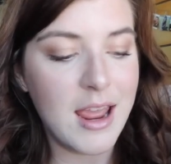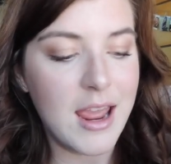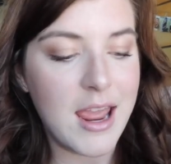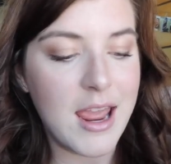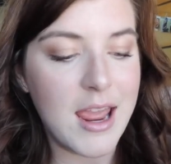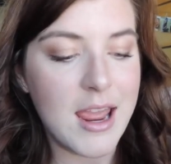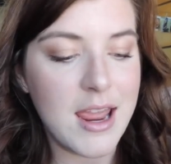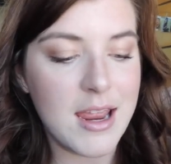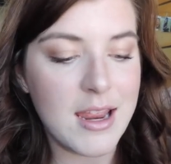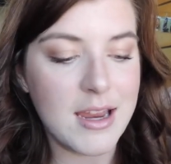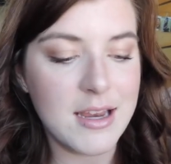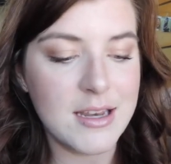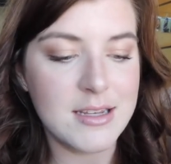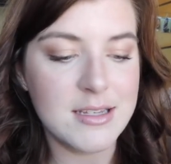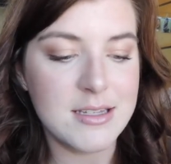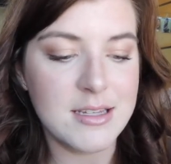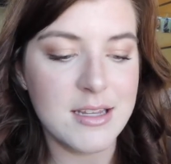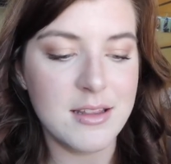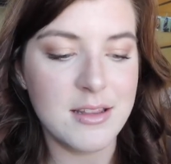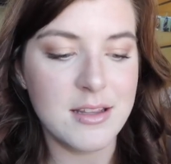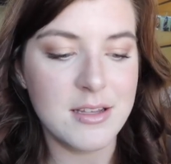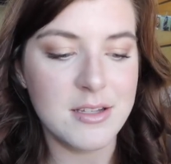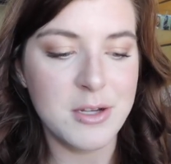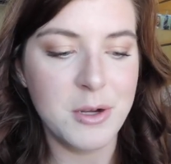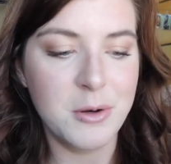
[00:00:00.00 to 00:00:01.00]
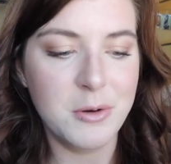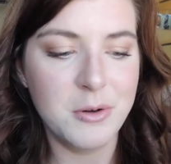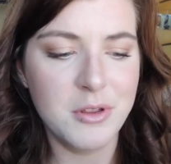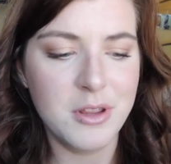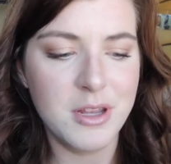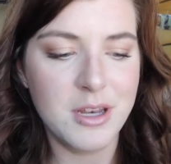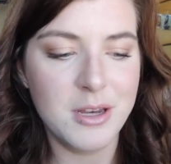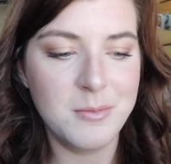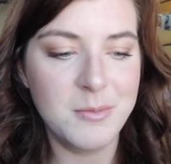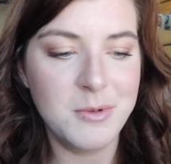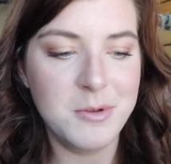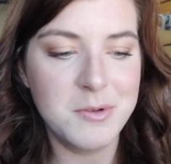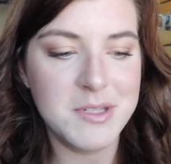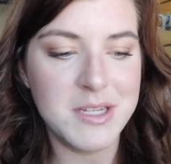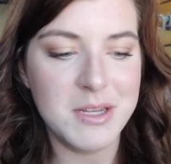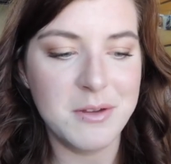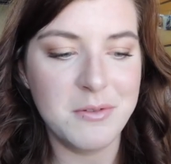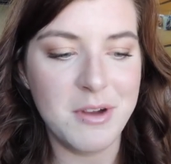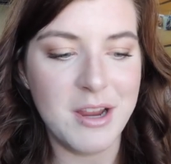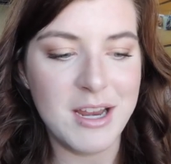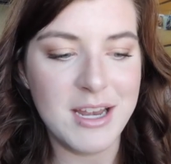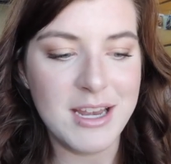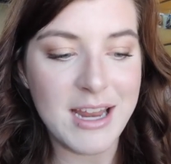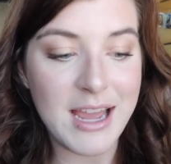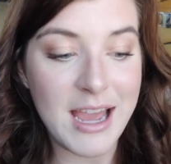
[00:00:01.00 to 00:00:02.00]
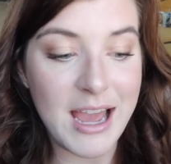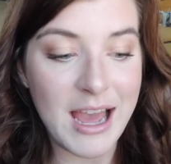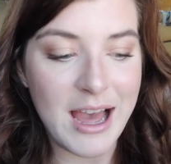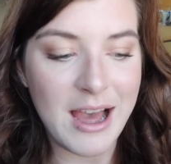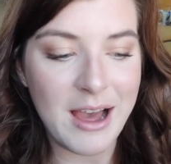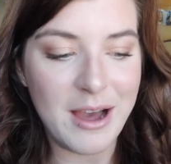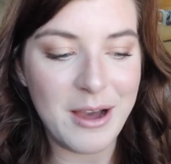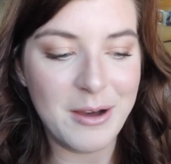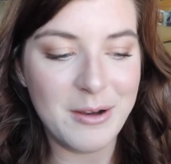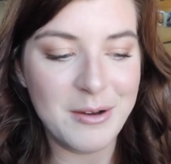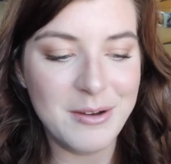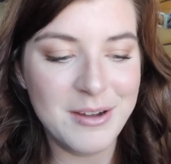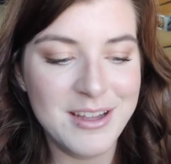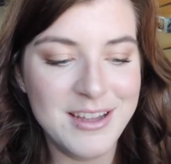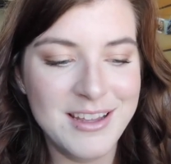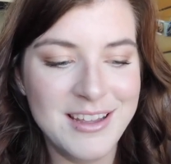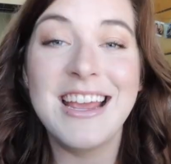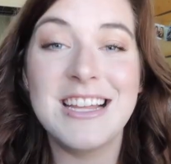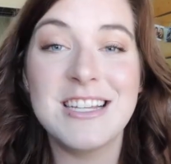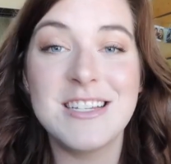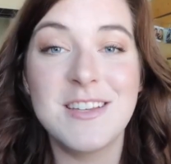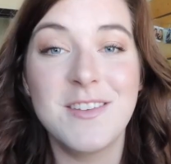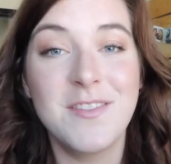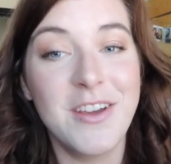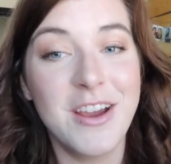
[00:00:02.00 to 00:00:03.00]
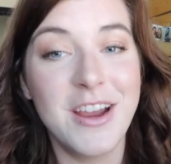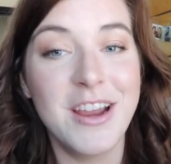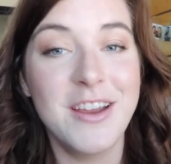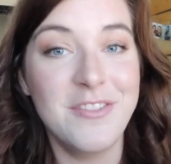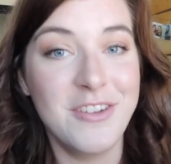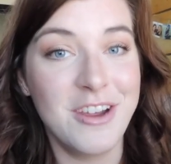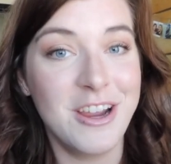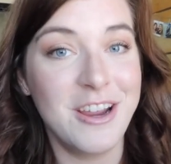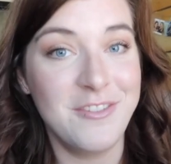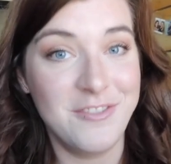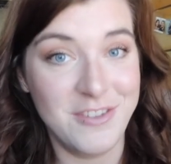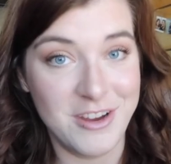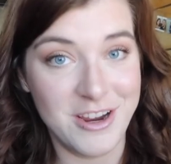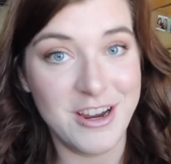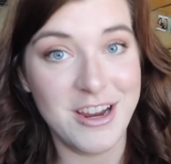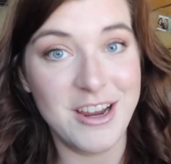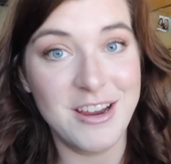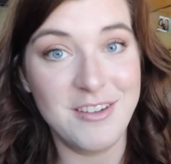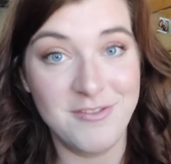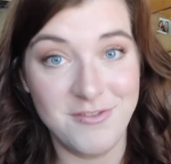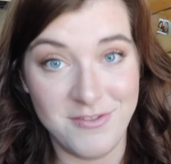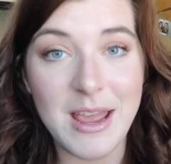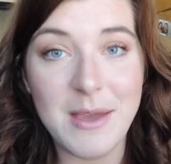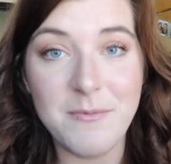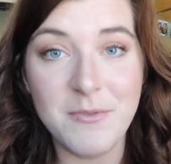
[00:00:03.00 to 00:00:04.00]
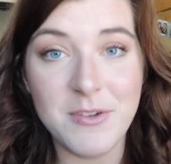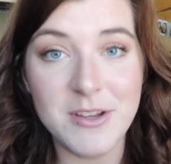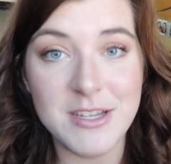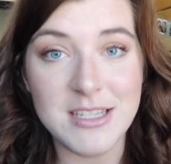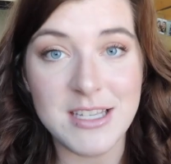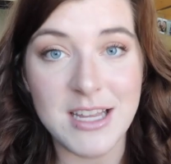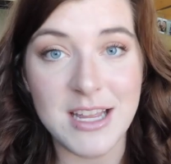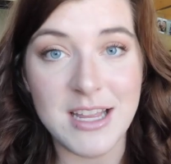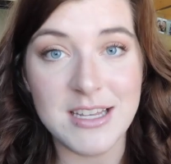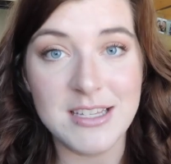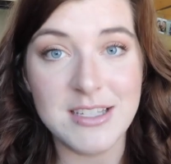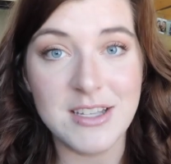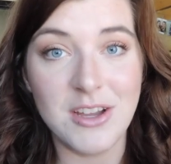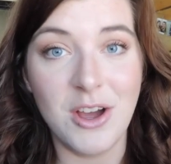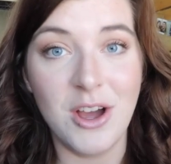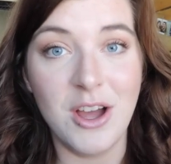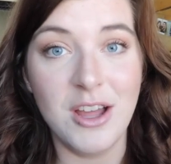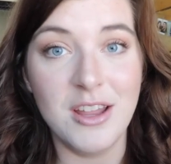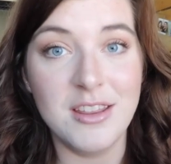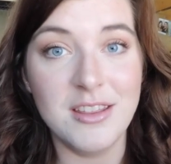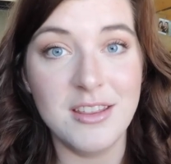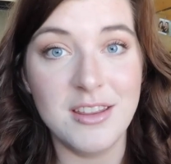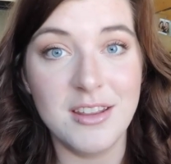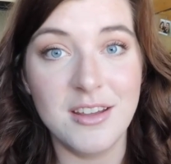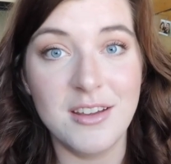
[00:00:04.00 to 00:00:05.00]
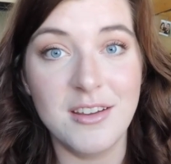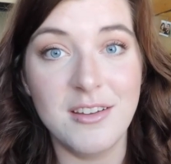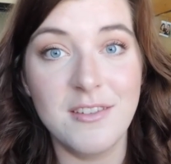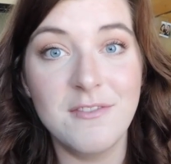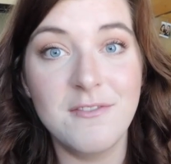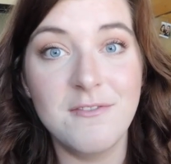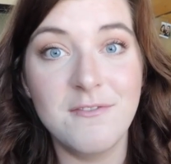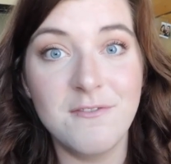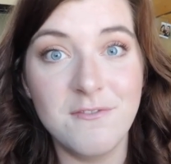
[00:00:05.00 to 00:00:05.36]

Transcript: And the toner that I'm using right now is very, very, very emphasis on the